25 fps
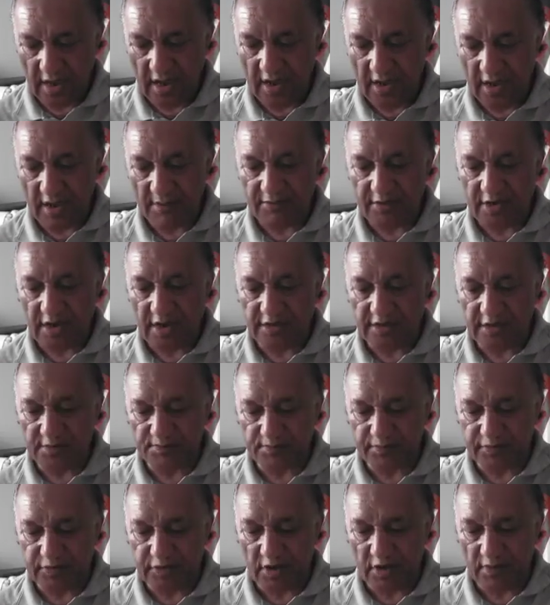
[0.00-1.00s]
I'm going to
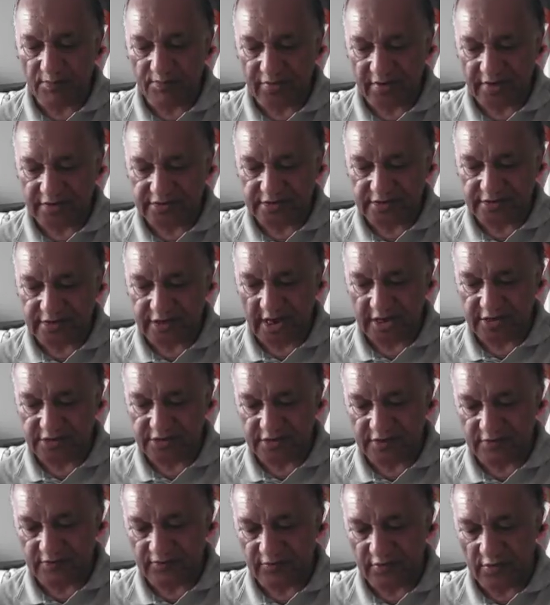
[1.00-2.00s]
do a
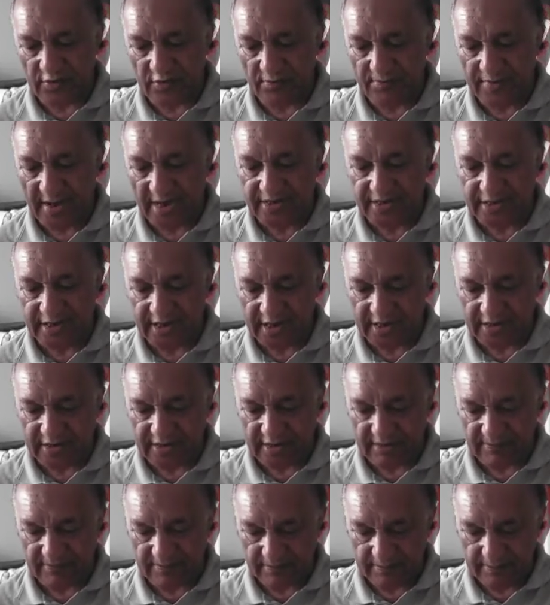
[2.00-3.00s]
presentation for Bundy and
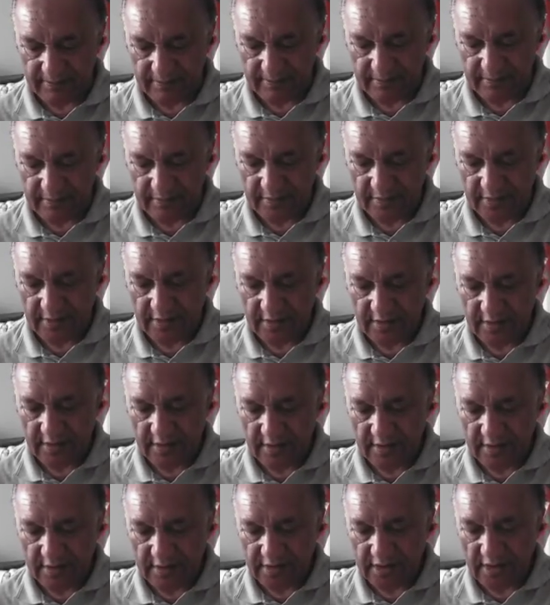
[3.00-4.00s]
them.
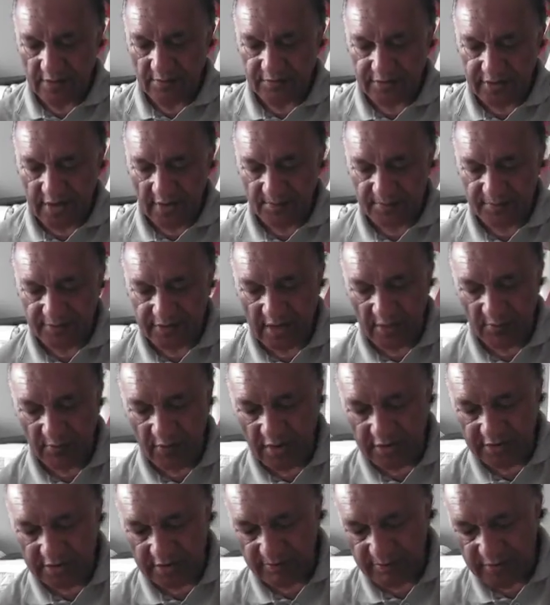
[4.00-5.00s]
They
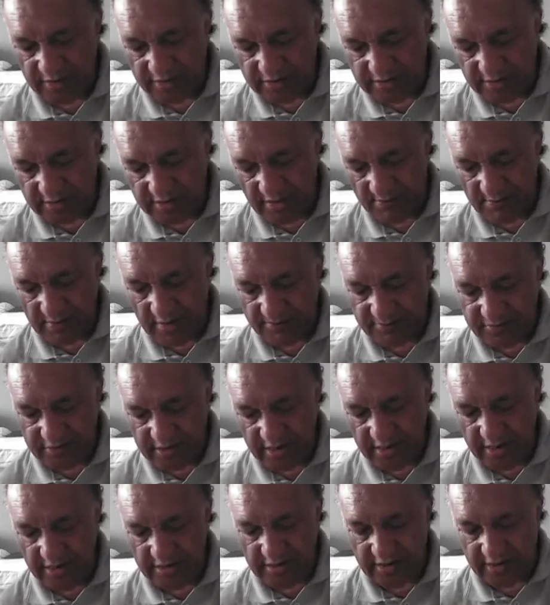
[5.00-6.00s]
wanted me to come up
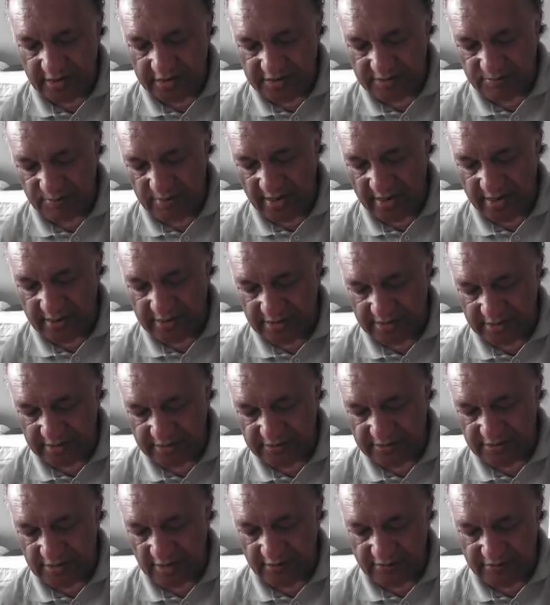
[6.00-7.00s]
there and explain it,
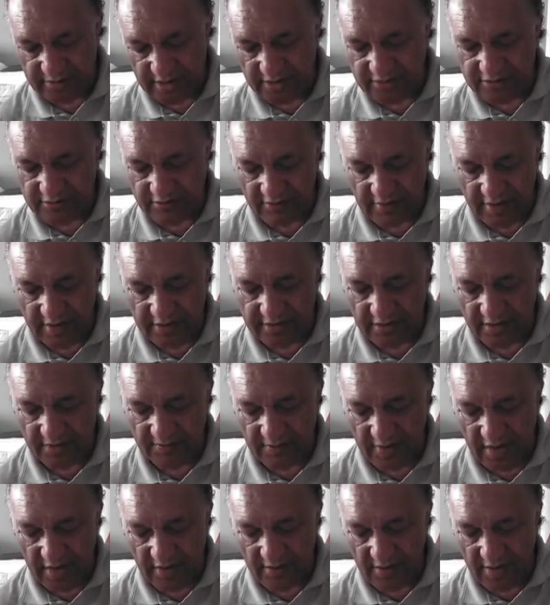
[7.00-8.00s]
so that's all right.
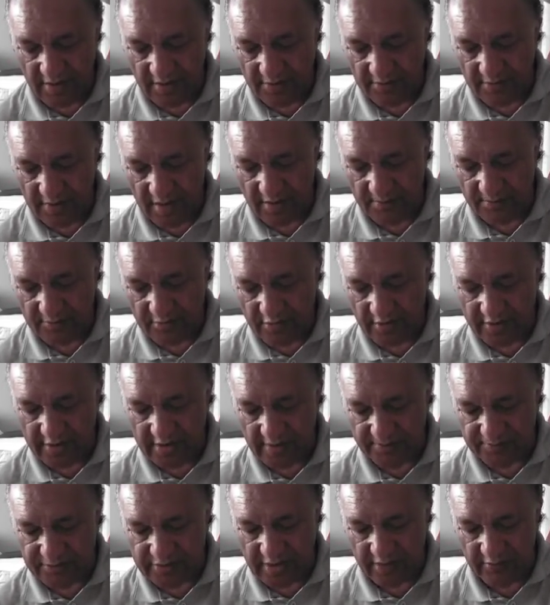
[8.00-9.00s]
I'm going
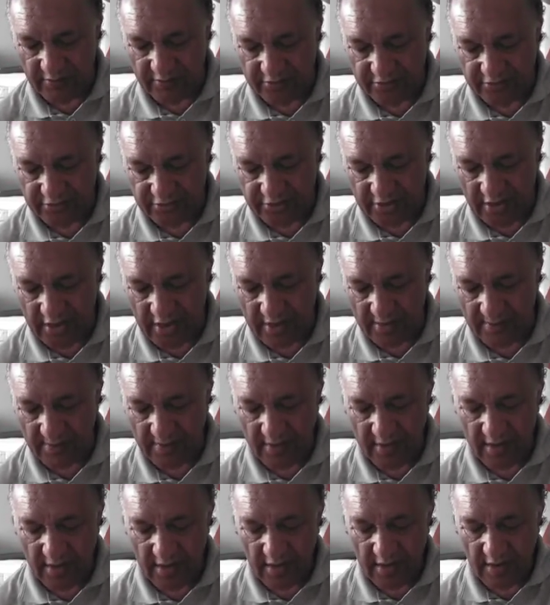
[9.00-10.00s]
up there with
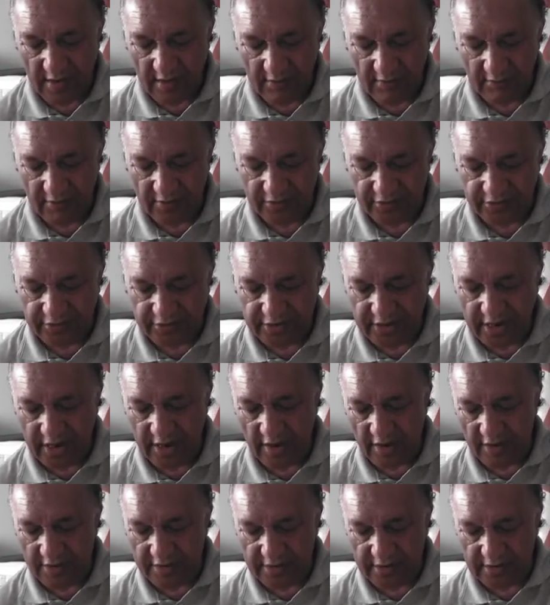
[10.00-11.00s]

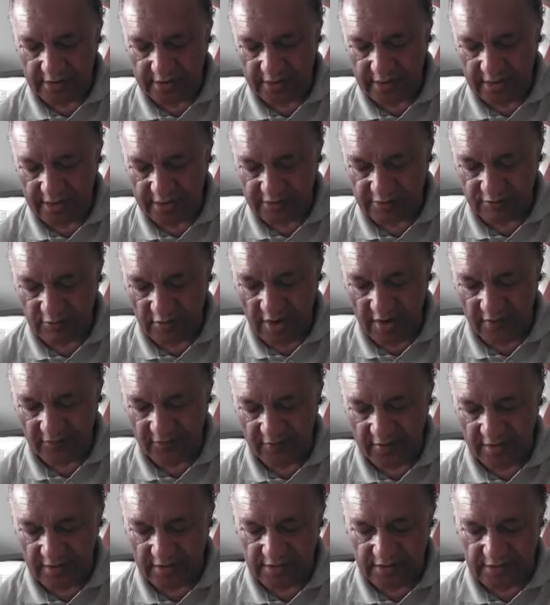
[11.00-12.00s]
Dion and his wife
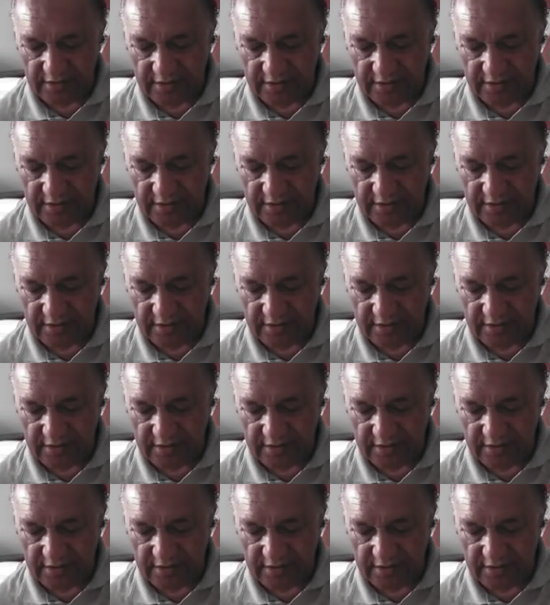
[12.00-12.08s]
and